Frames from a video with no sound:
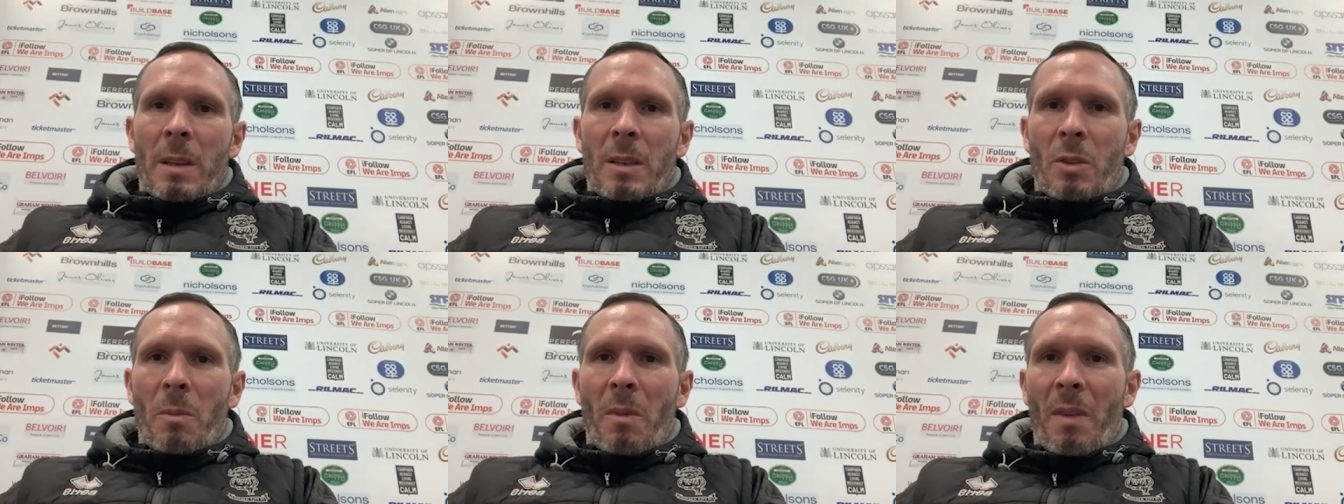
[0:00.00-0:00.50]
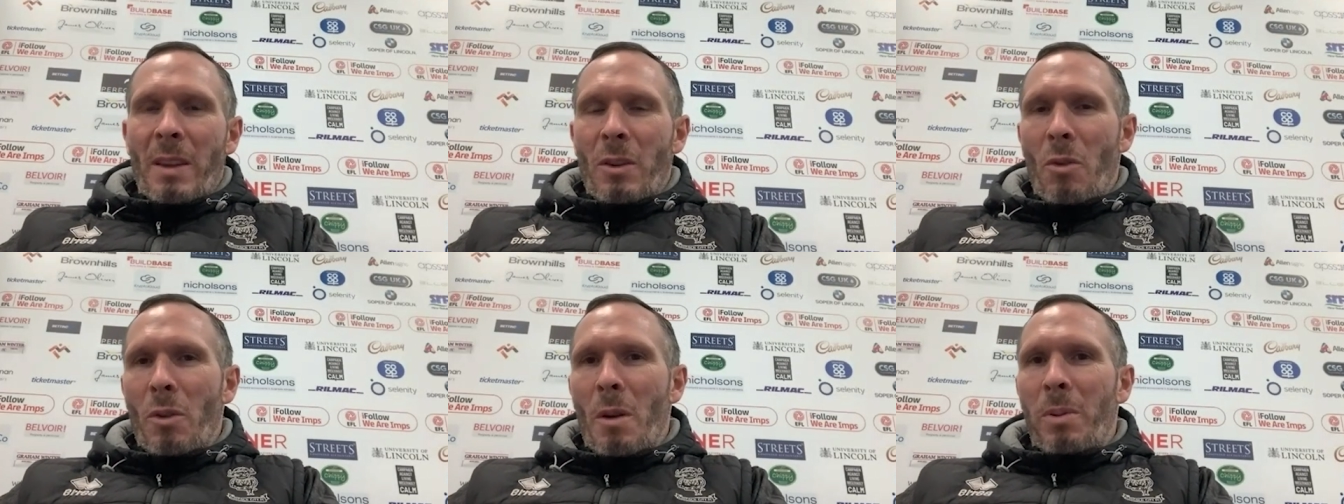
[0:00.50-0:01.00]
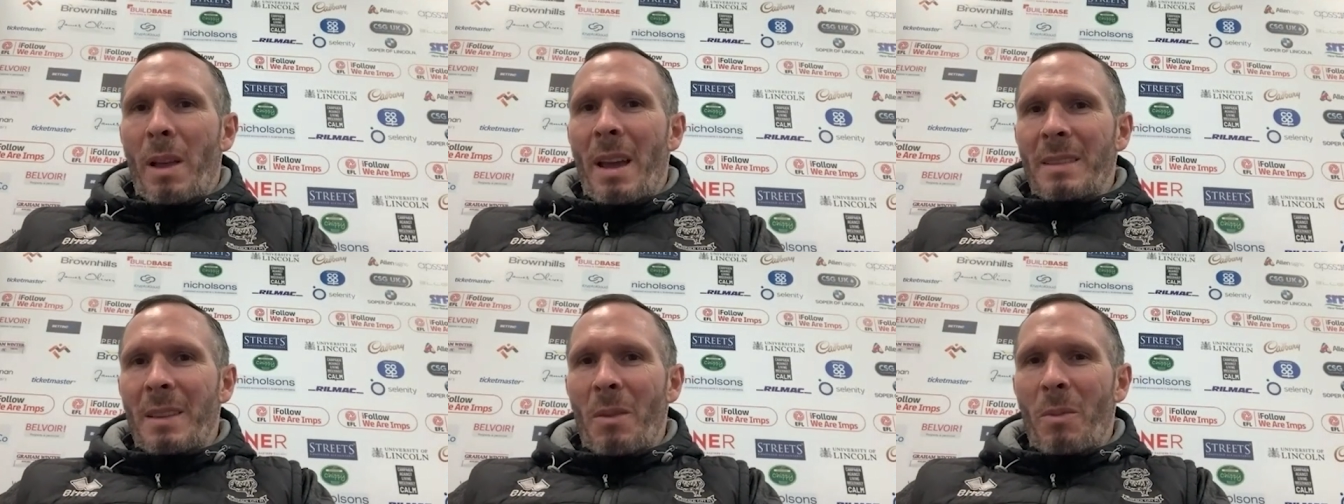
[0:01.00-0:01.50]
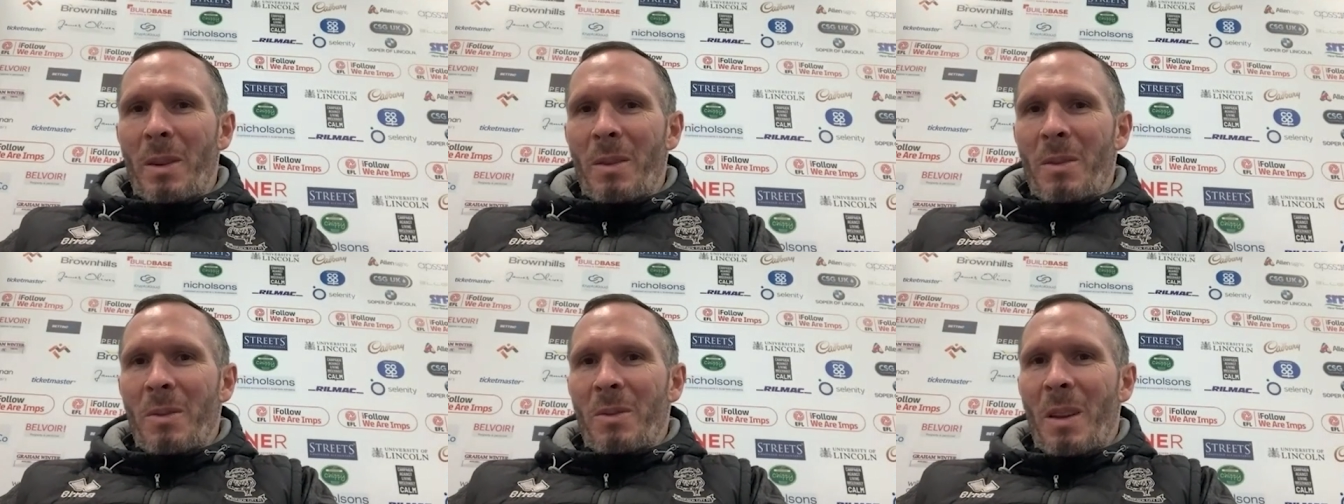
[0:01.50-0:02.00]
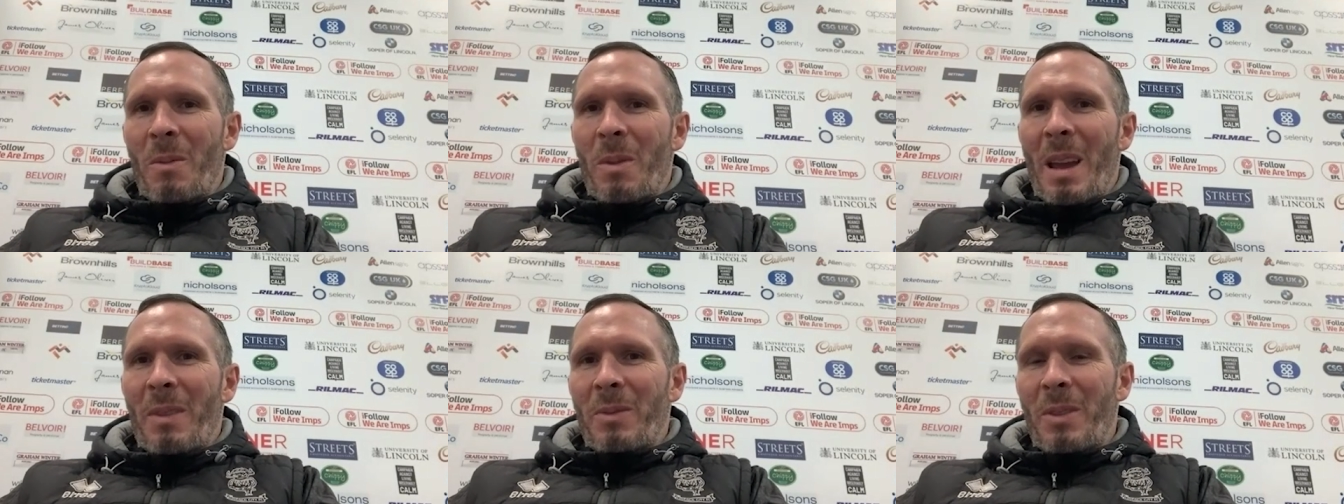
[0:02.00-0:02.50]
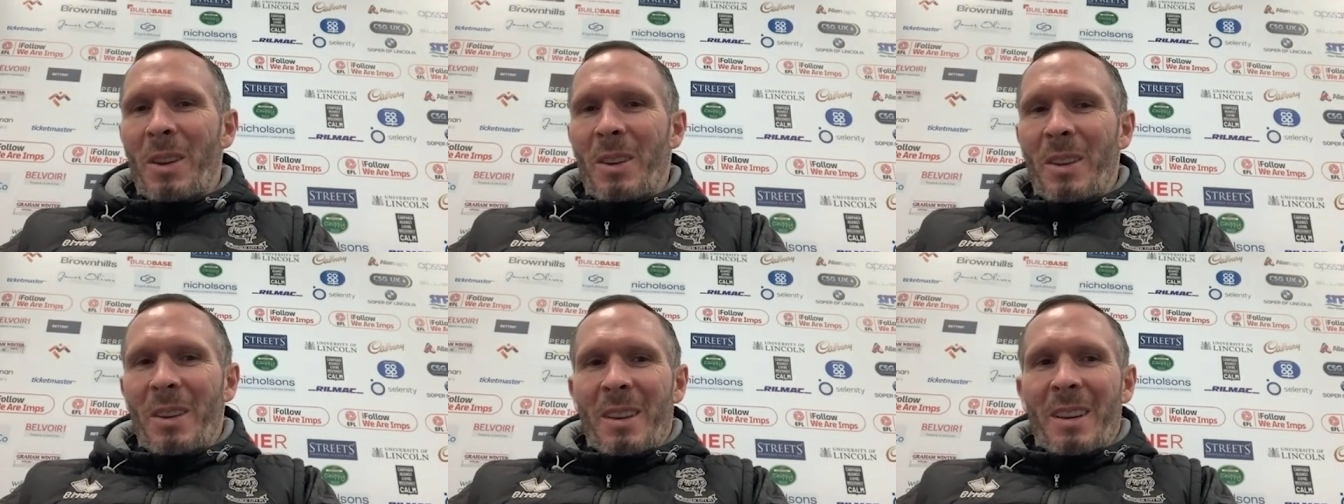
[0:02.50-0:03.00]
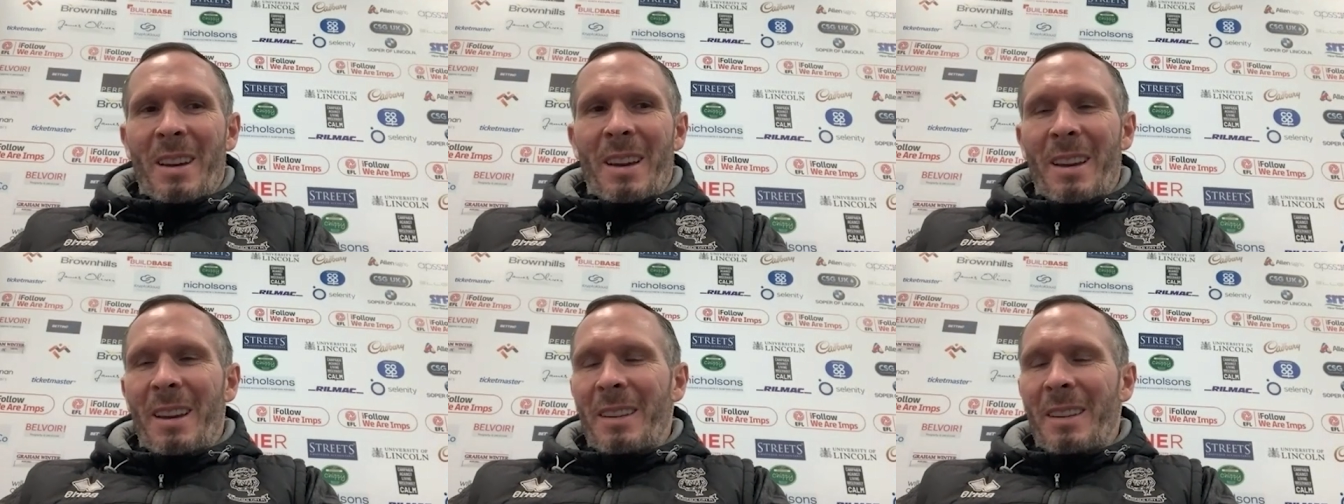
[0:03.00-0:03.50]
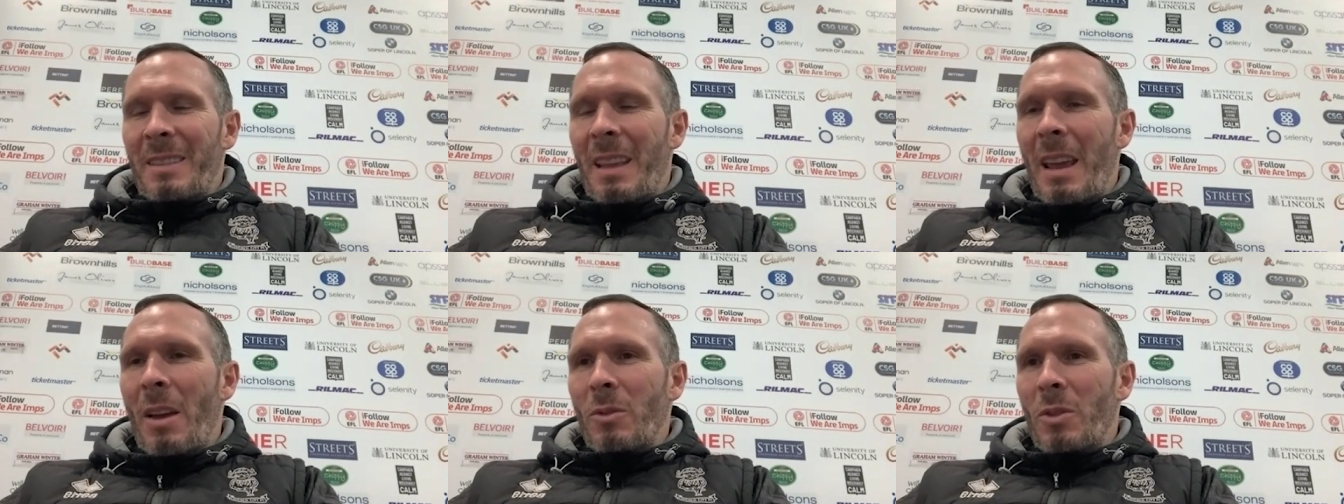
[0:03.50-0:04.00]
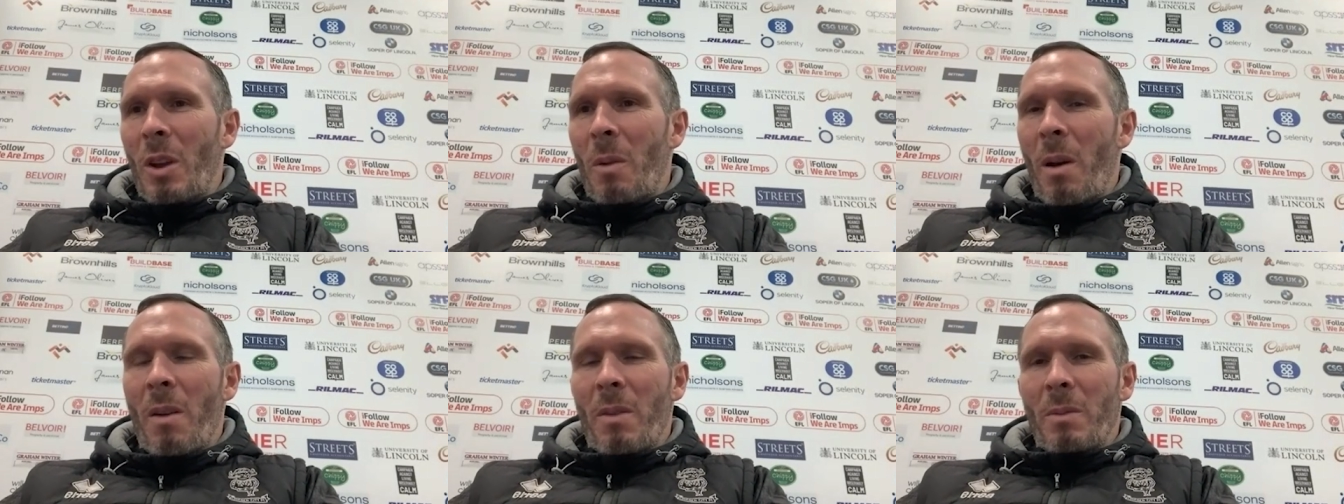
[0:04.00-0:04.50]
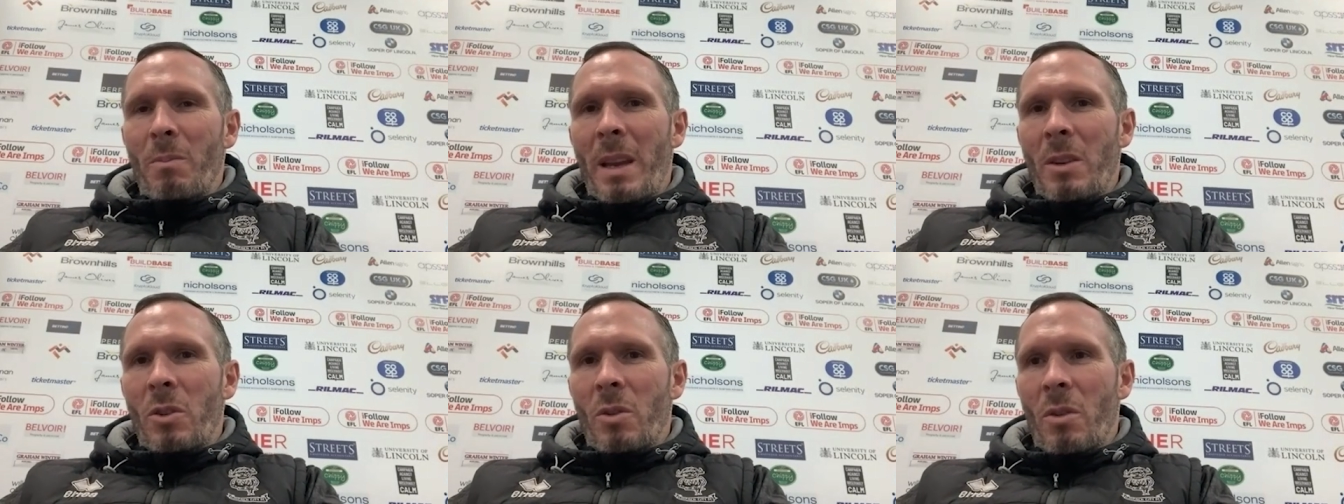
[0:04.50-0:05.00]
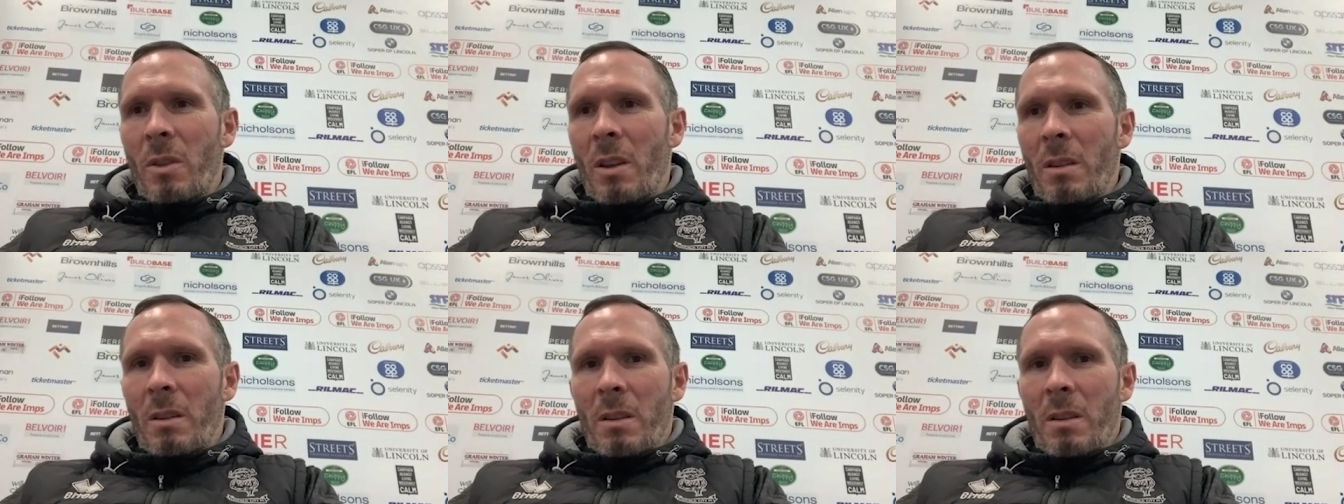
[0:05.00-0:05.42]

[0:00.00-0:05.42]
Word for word: it's some of our younger players that we that we have to uh, stay on top of and make sure that